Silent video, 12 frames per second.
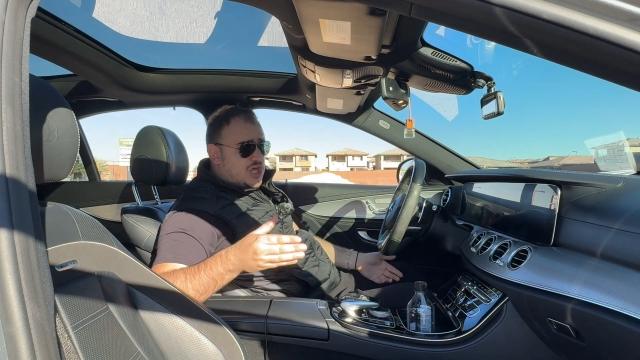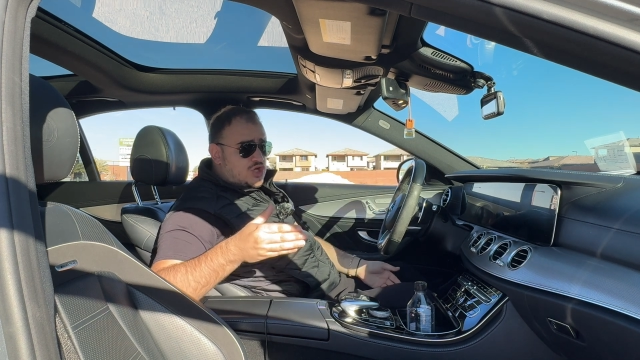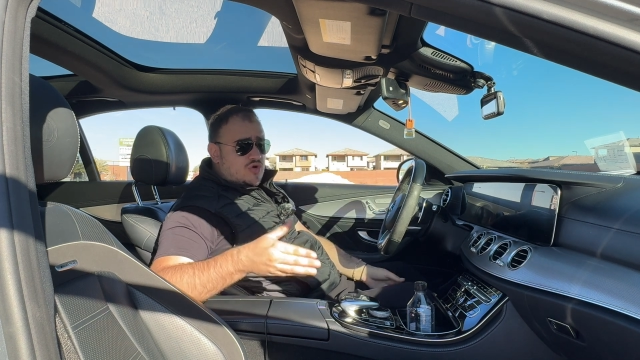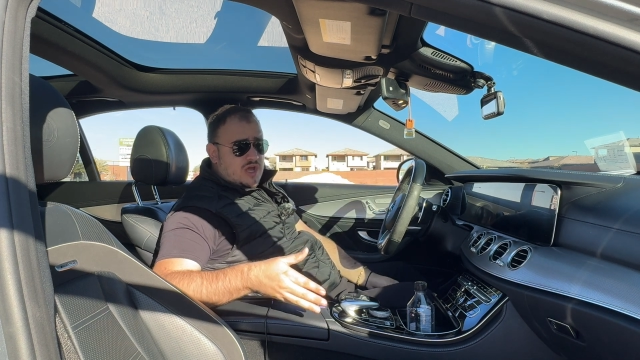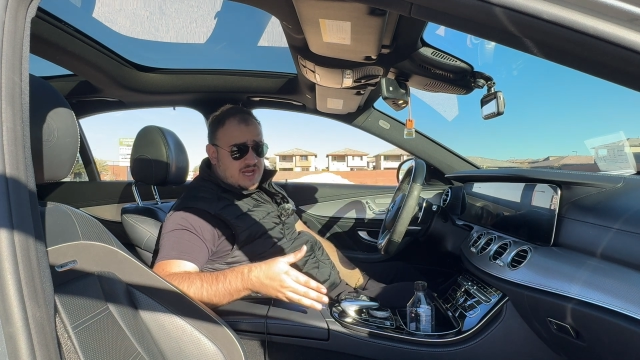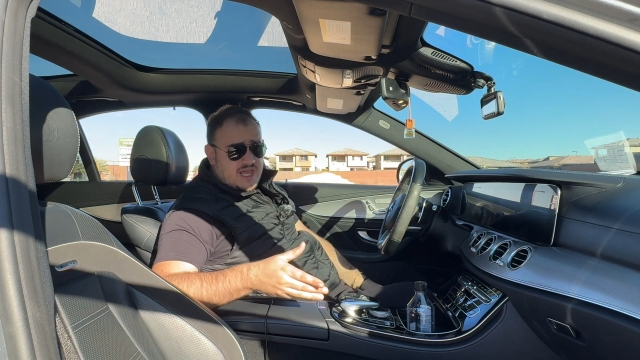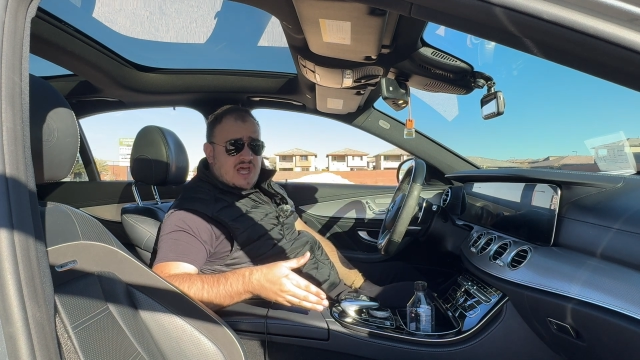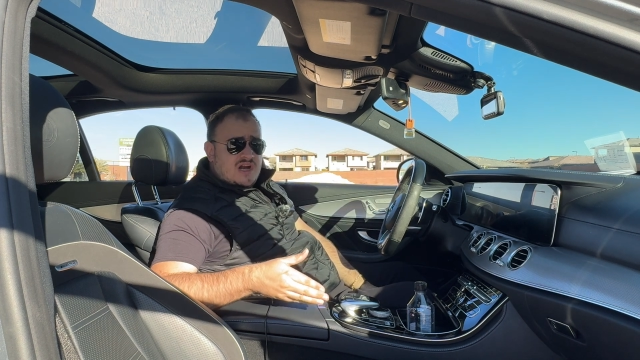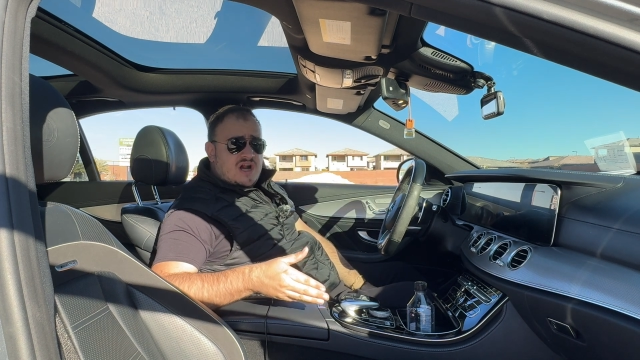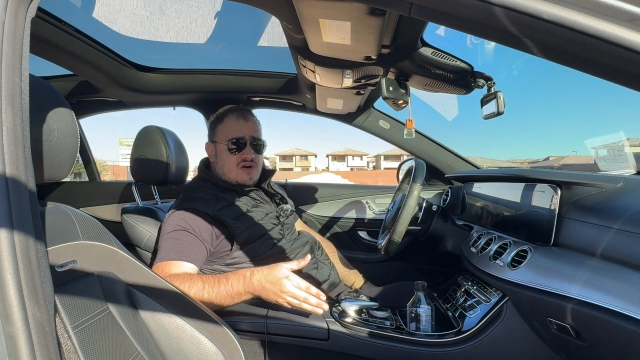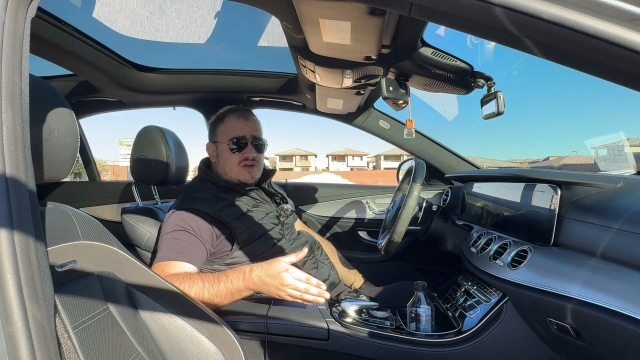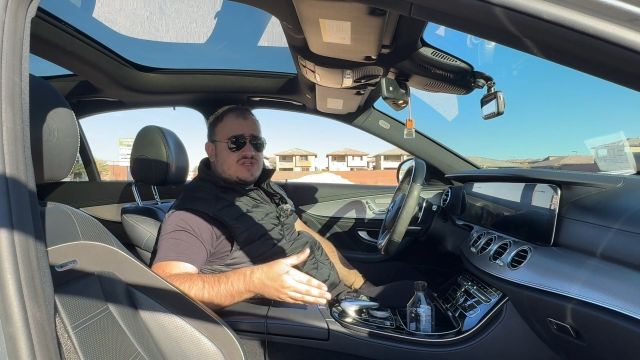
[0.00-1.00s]
You can get
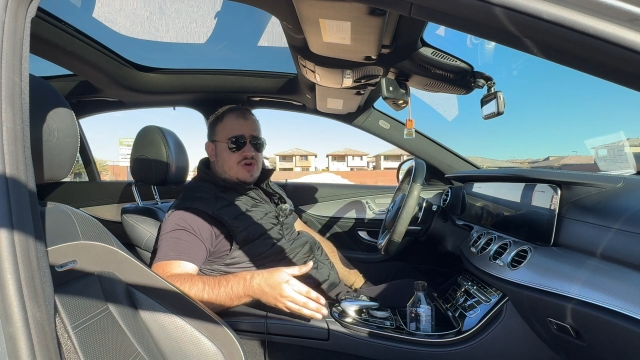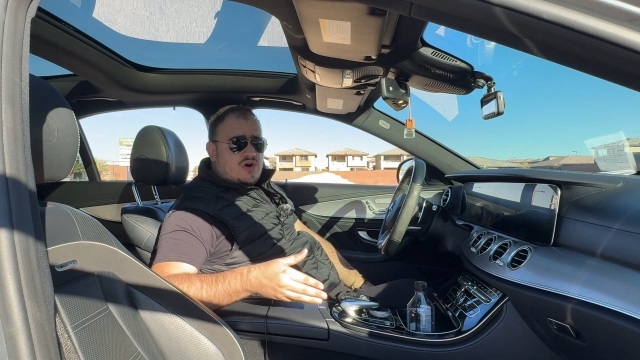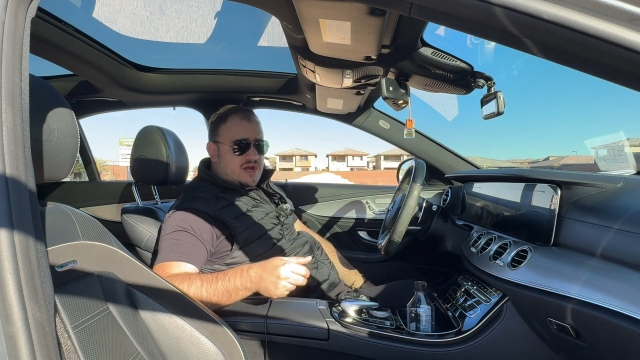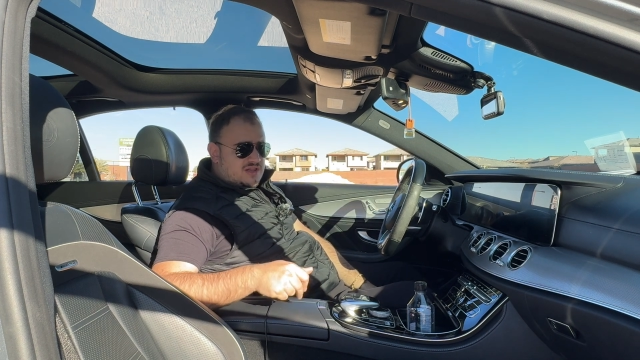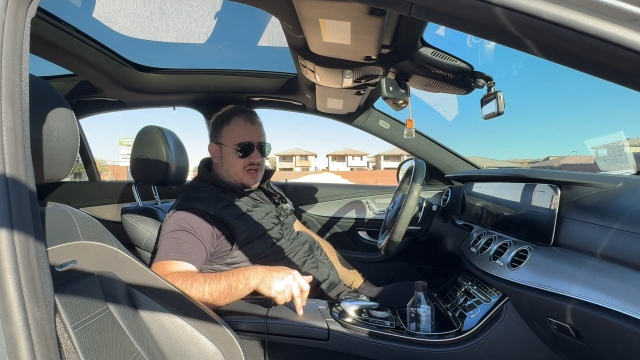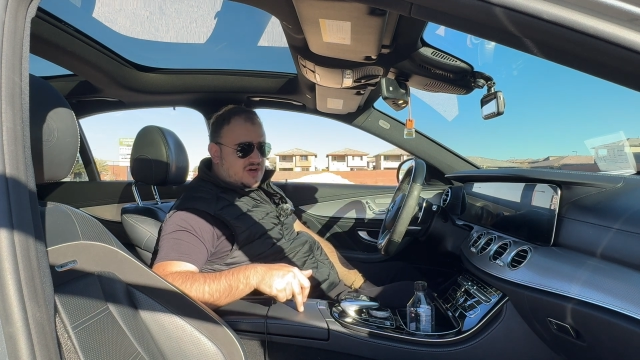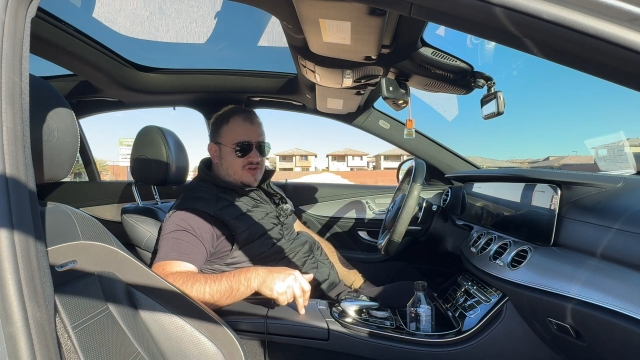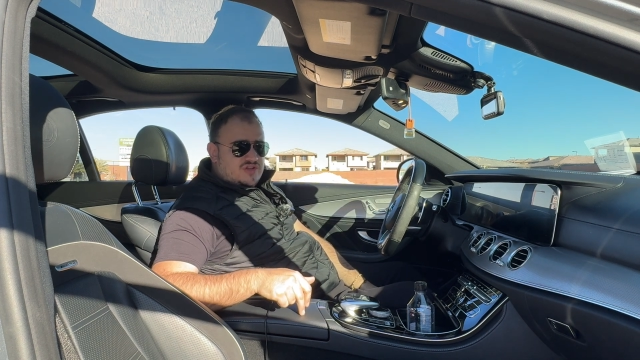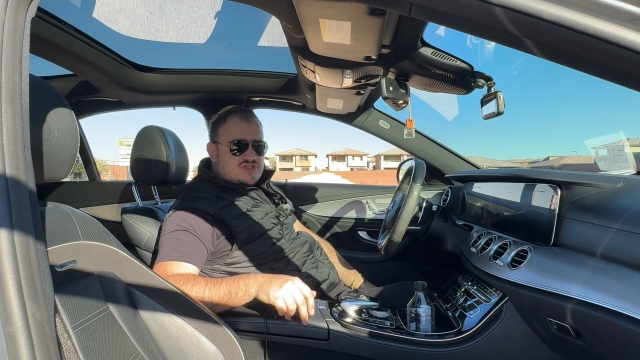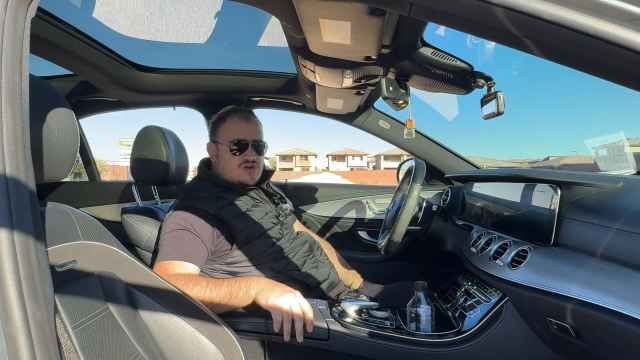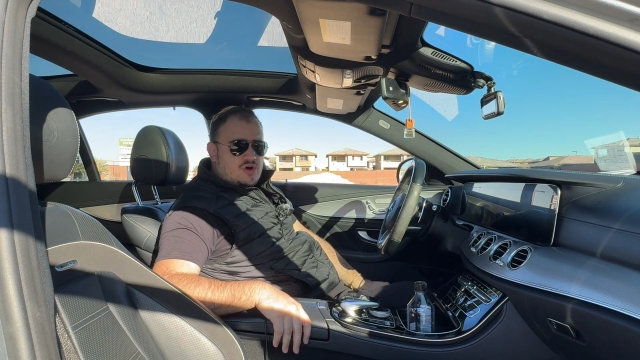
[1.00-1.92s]
an Alcantara headliner in this